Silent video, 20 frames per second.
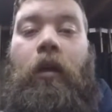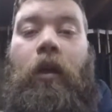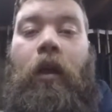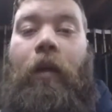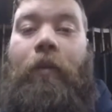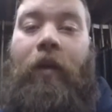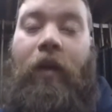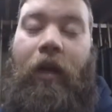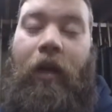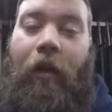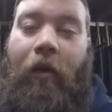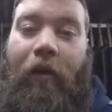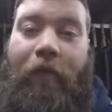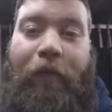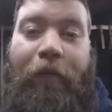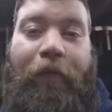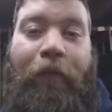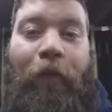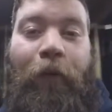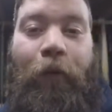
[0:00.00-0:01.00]
I'm going to go out
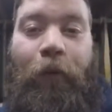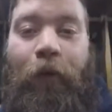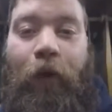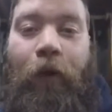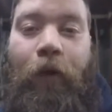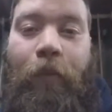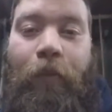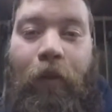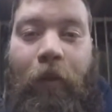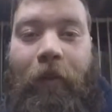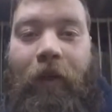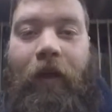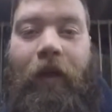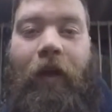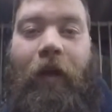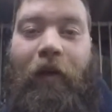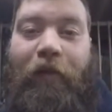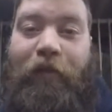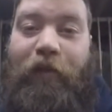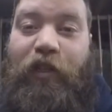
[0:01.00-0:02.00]
for food. Probably going
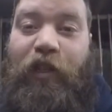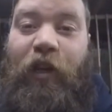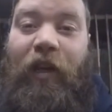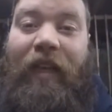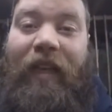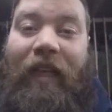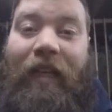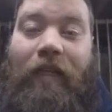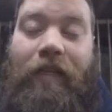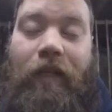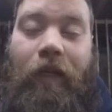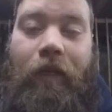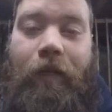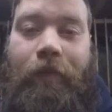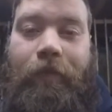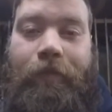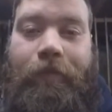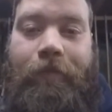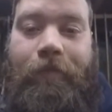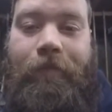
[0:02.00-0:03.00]
to go out for Chinese,
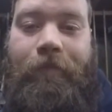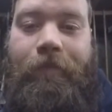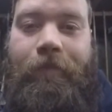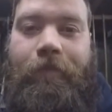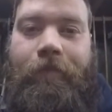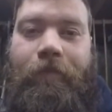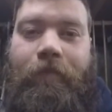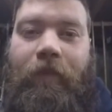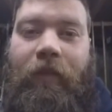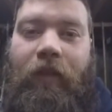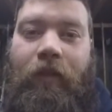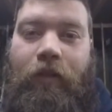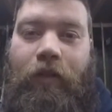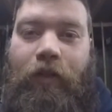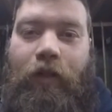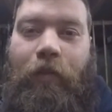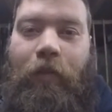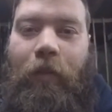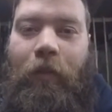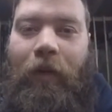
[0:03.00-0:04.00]

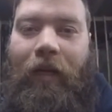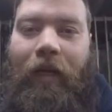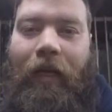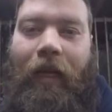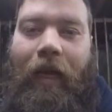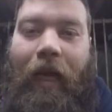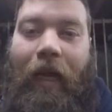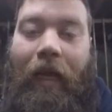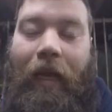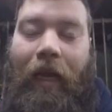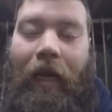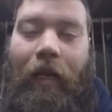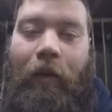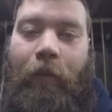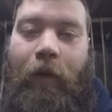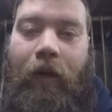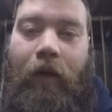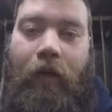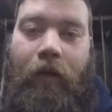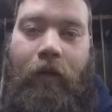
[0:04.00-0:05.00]
assuming we can get in
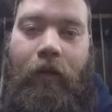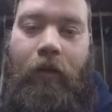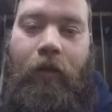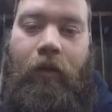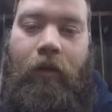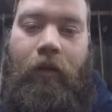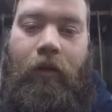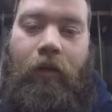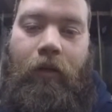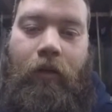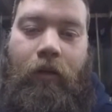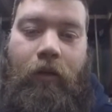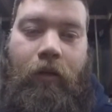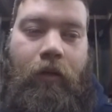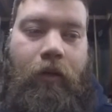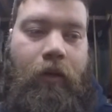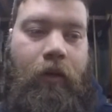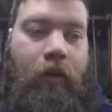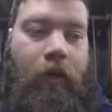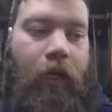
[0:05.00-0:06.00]
anywhere.
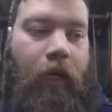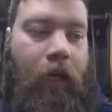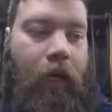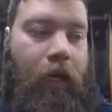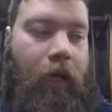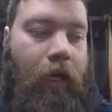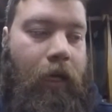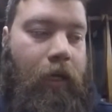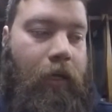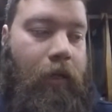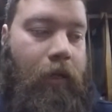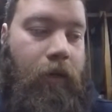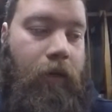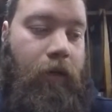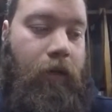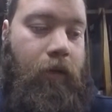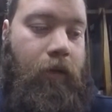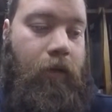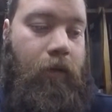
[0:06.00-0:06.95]
And